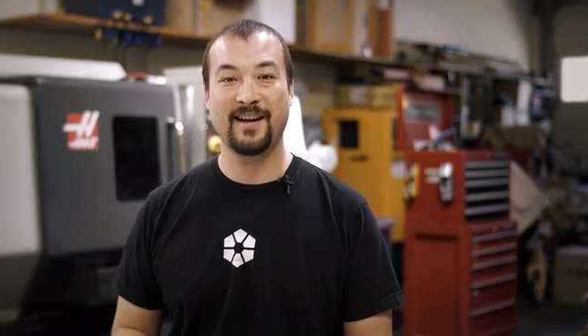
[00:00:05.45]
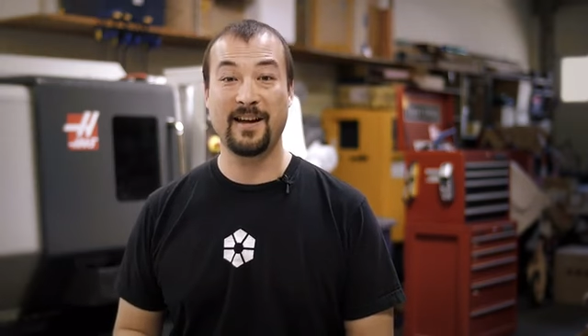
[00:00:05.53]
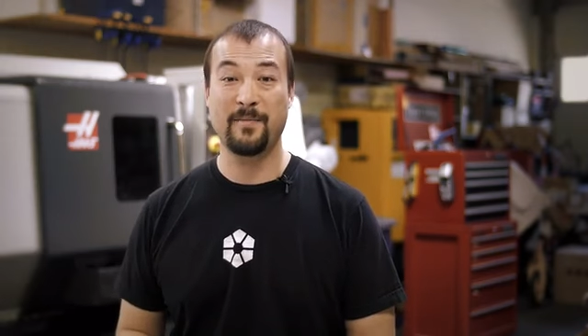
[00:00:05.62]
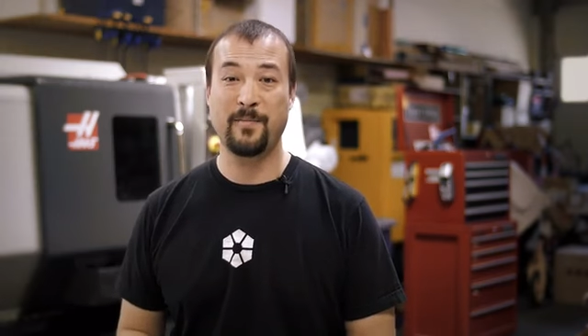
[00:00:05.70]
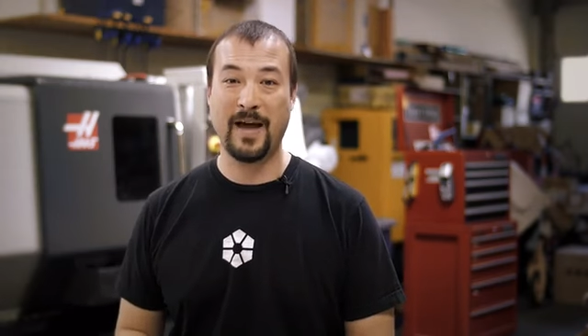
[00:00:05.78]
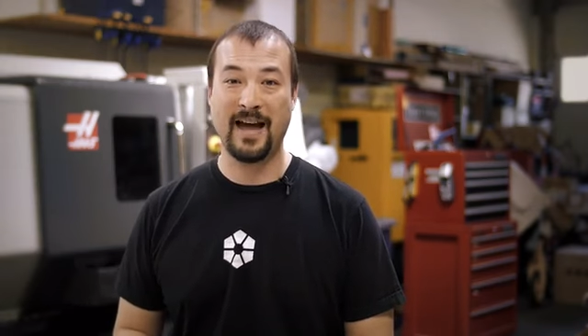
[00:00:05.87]
I
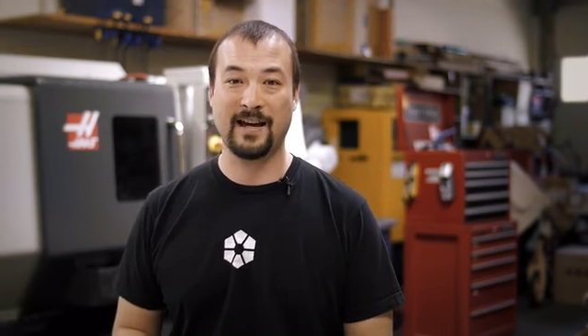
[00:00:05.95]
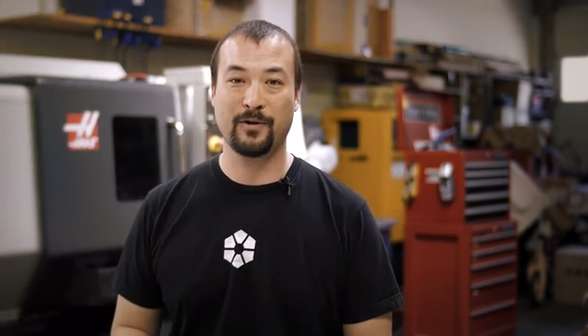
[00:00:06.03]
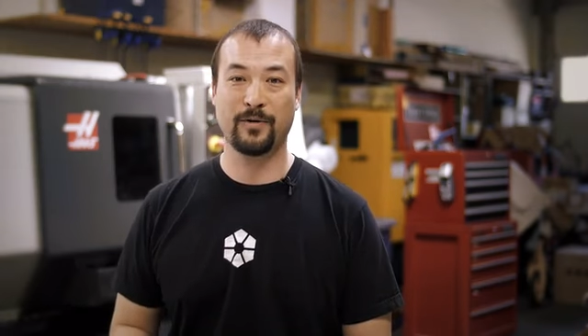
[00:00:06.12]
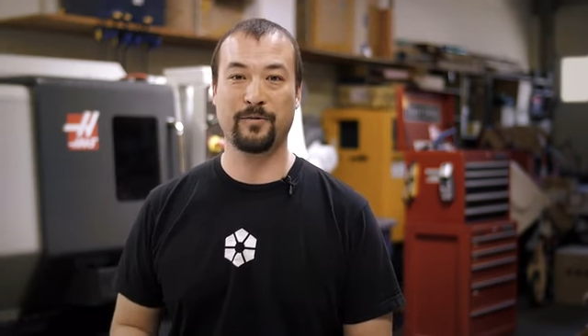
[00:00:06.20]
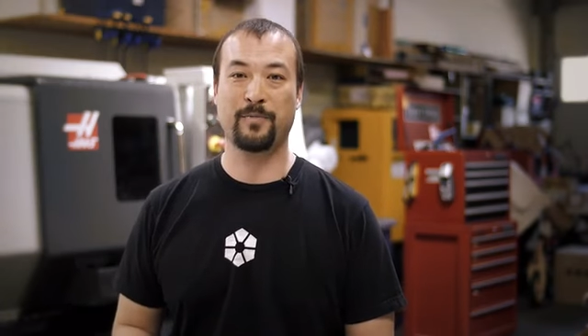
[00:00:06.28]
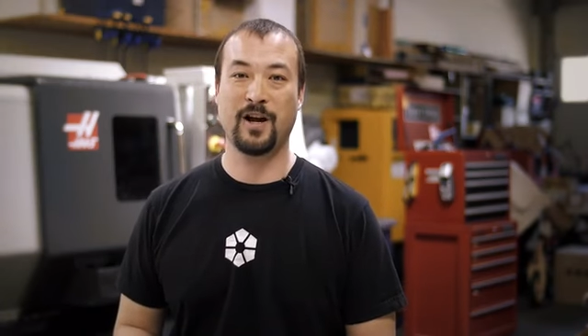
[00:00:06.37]
am
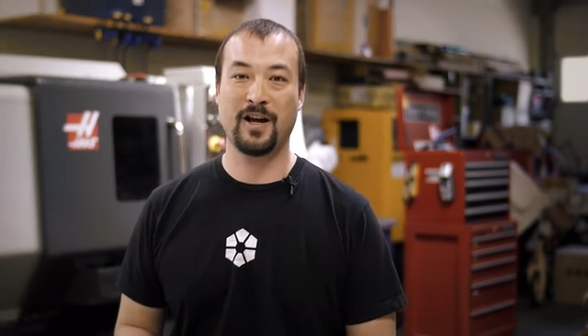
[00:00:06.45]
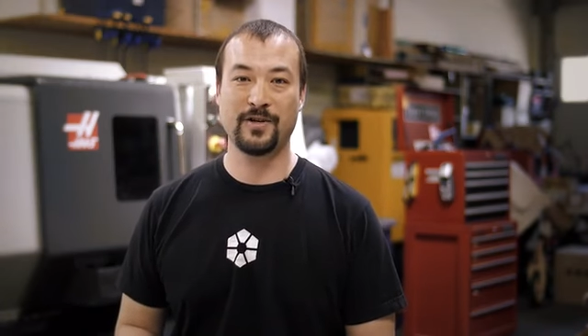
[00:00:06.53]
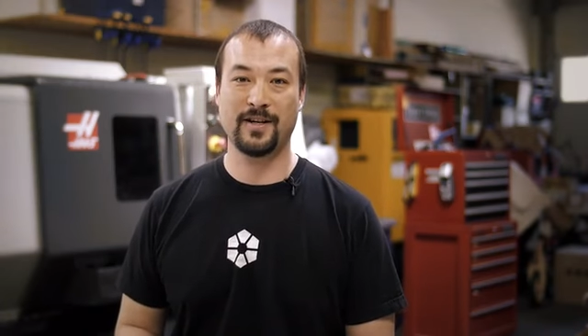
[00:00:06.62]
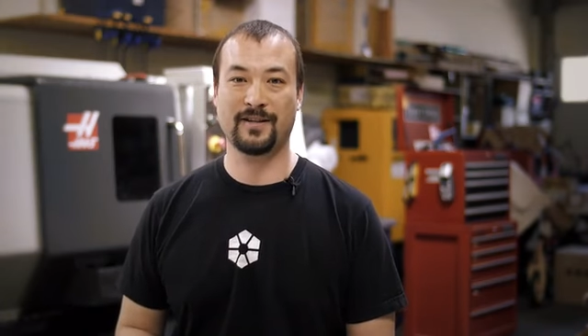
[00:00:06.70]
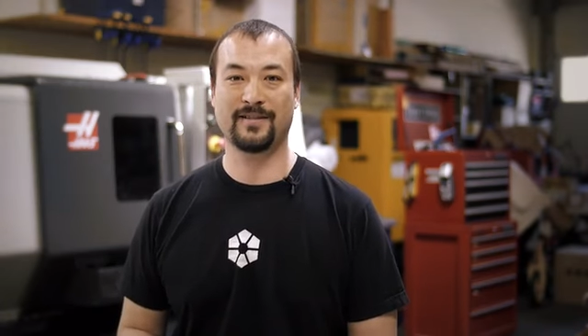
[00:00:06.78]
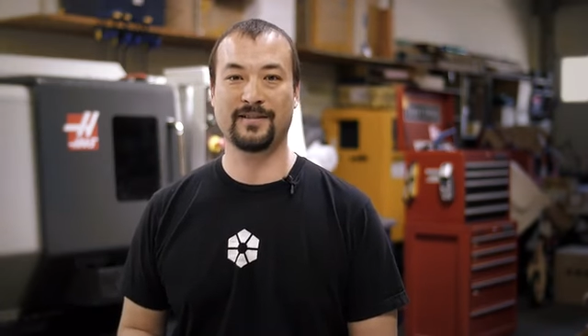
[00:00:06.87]
back with
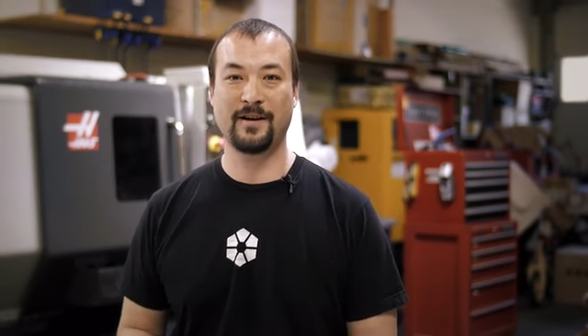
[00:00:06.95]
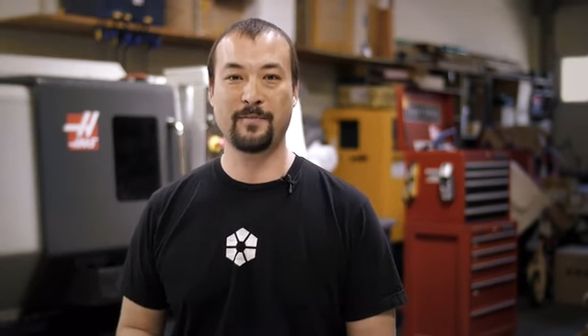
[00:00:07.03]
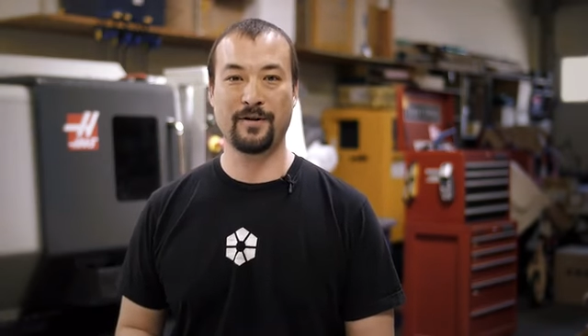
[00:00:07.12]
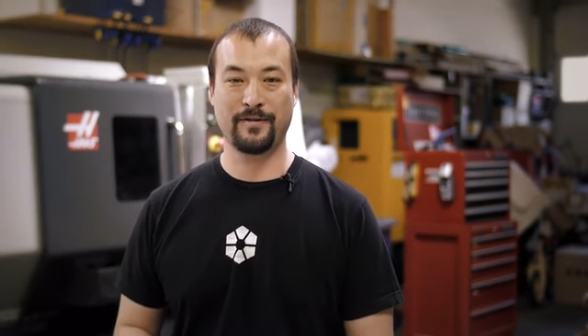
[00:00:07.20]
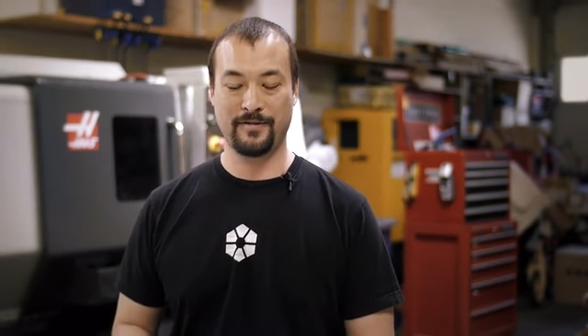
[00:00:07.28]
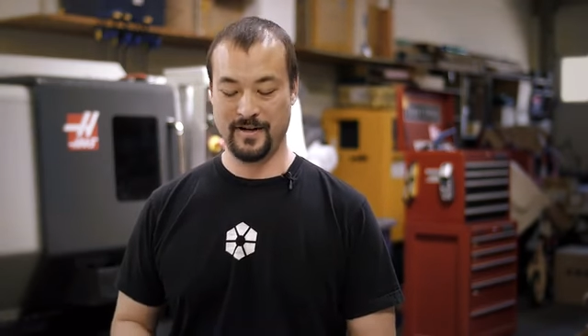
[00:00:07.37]
project
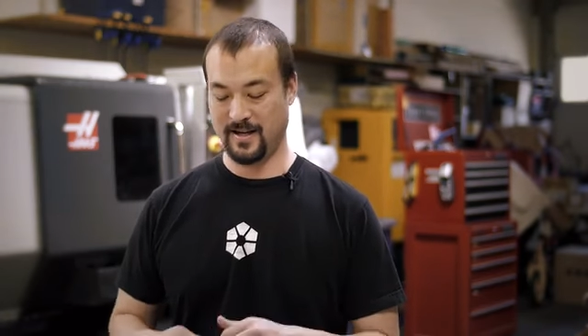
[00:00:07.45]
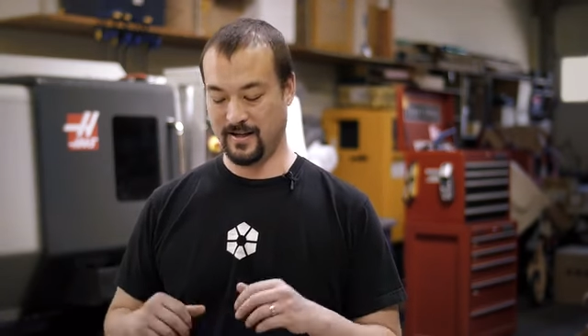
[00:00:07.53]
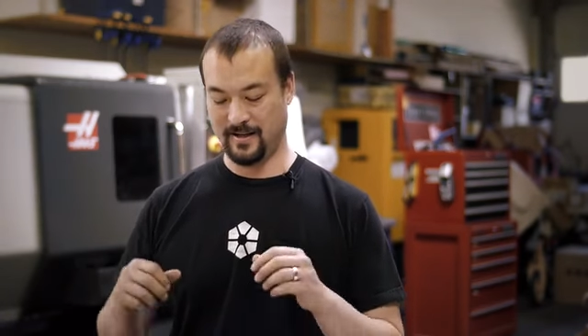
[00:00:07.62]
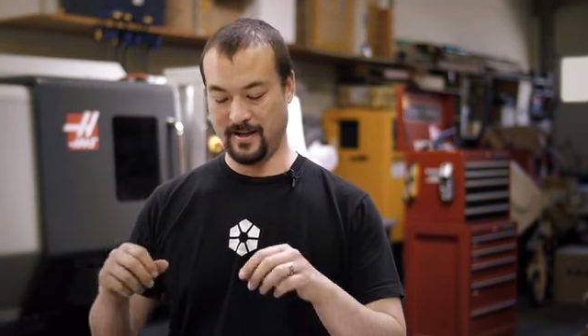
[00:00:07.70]
number 3.